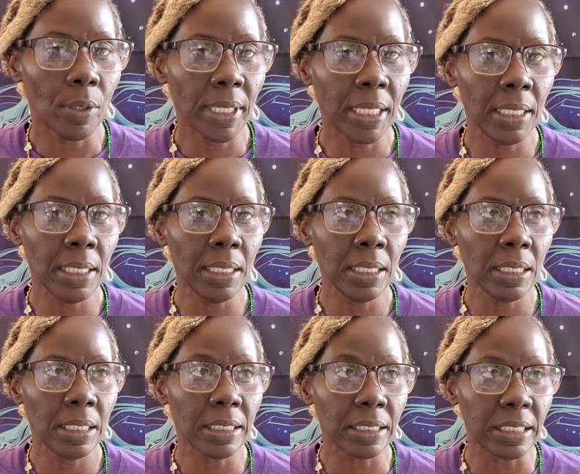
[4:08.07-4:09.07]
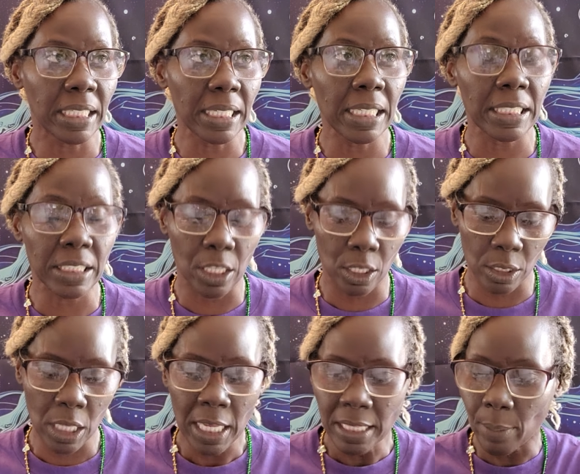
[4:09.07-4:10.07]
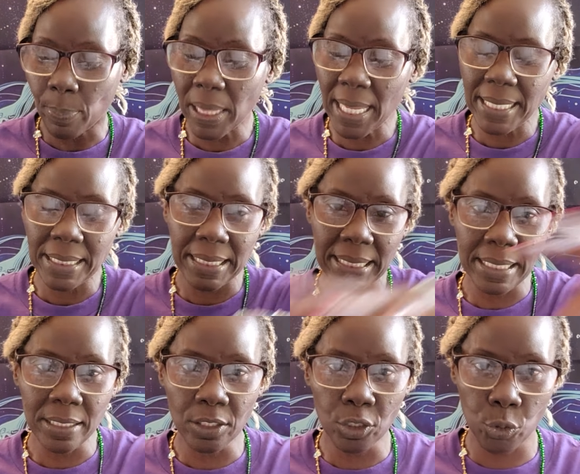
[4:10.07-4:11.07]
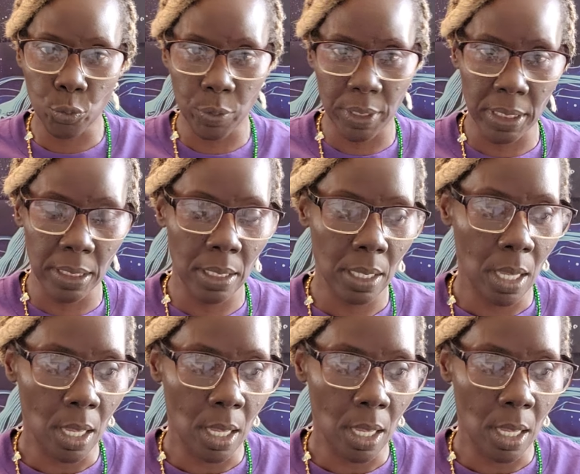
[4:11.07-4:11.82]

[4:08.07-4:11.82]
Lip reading: he did the plantain tree